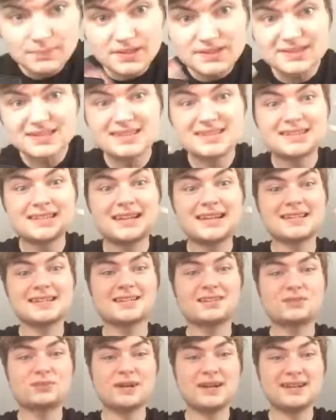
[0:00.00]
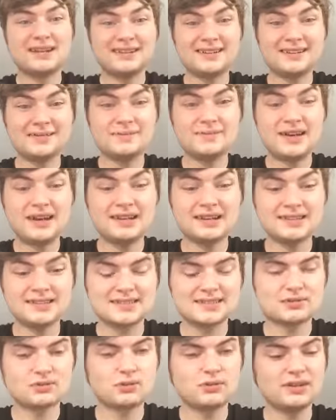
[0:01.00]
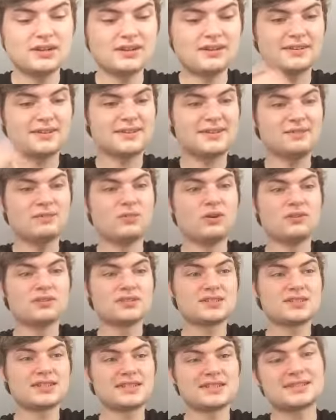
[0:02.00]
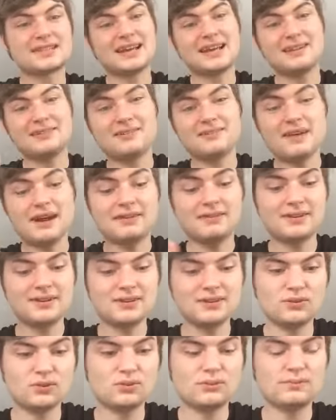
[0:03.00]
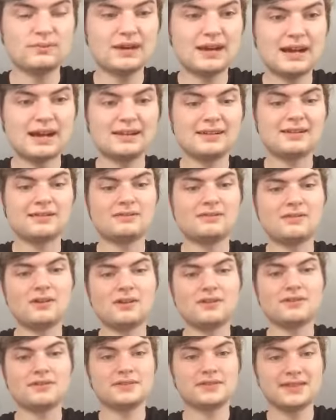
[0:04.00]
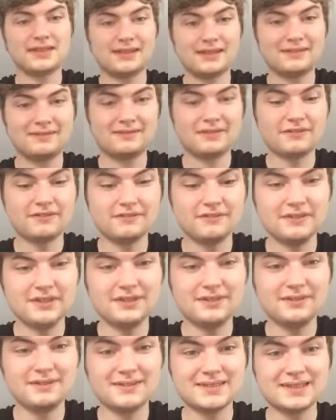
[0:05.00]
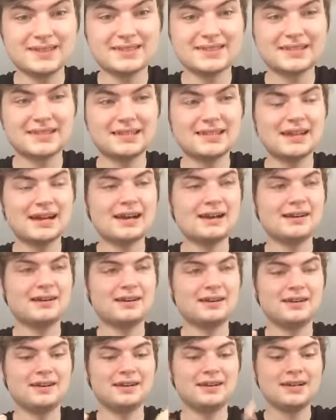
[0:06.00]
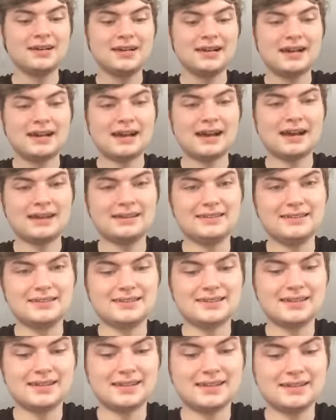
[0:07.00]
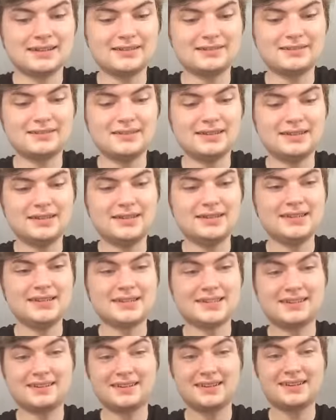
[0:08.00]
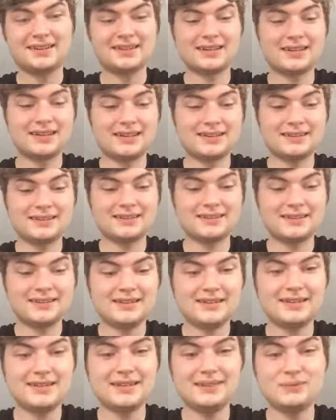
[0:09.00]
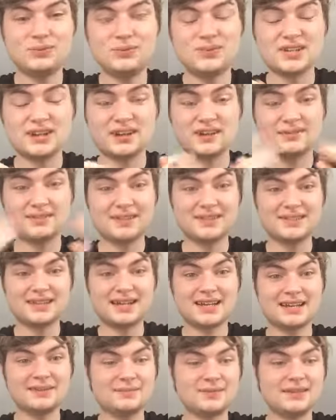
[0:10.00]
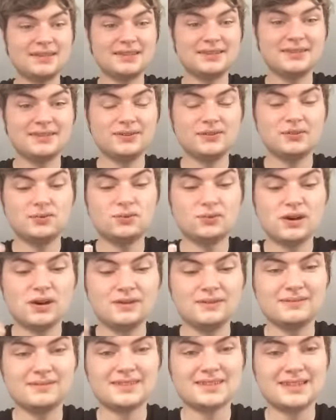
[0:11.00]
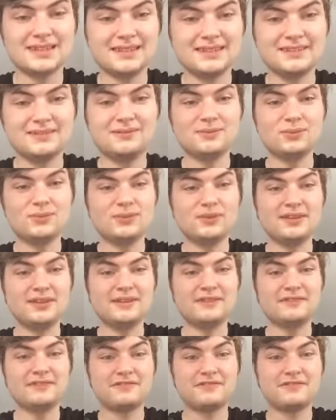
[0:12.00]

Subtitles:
but she still has a great and compelling storyline. She wants to stay with Aragorn, but Elrond refuses to let her, and he's like, "He will die one day, but you won't. So you will live